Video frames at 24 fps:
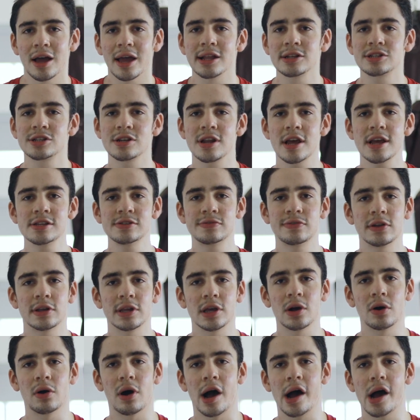In today's
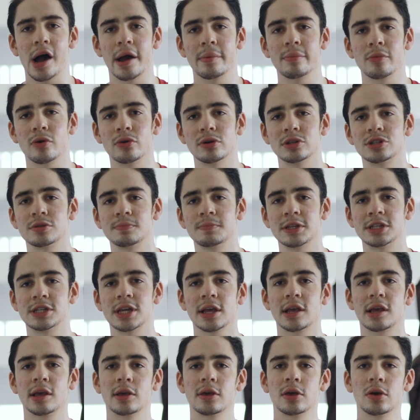video, I'm going to be
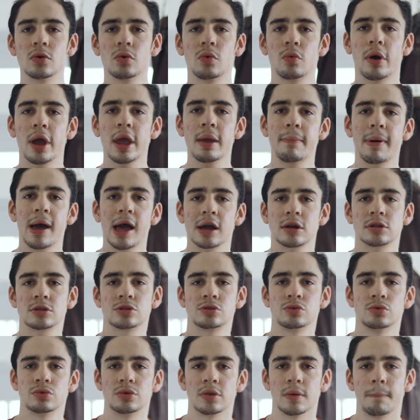taking you way back
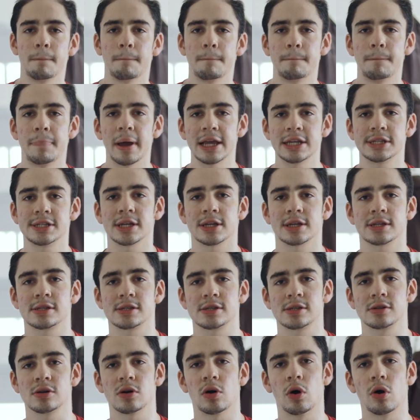to the
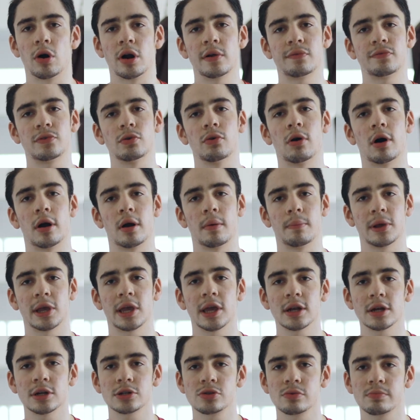basics, or if you are a
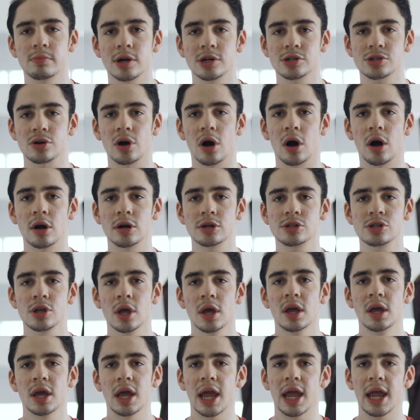beginner to martial arts,
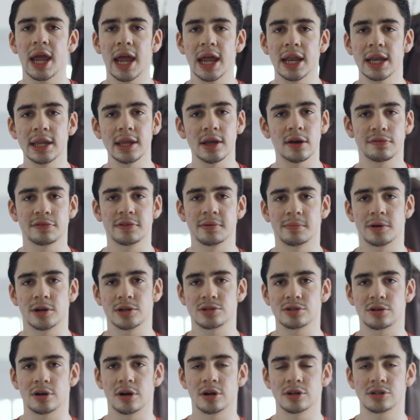any of the
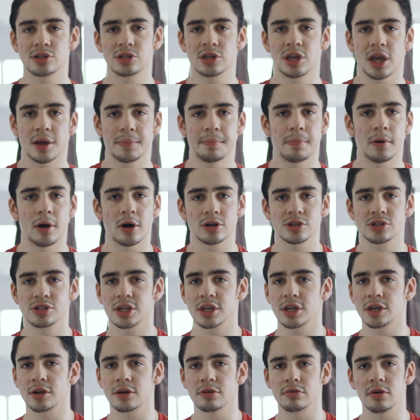martial arts,
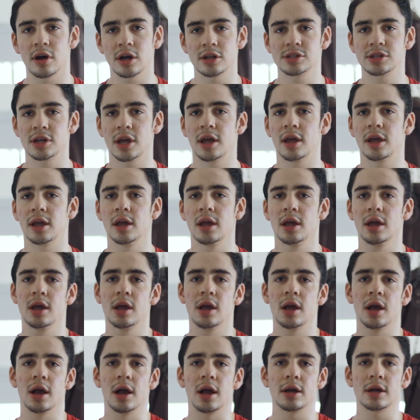kickboxing, karate,
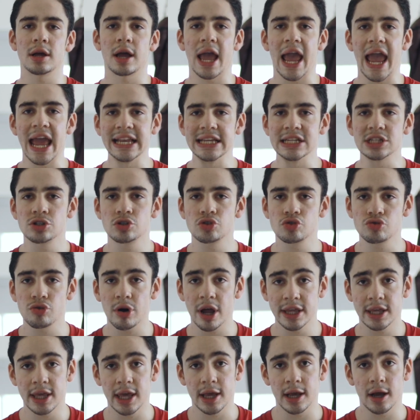any
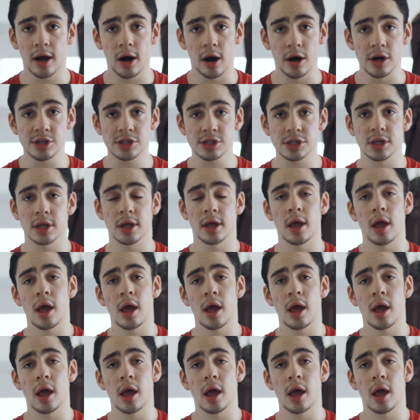striking art,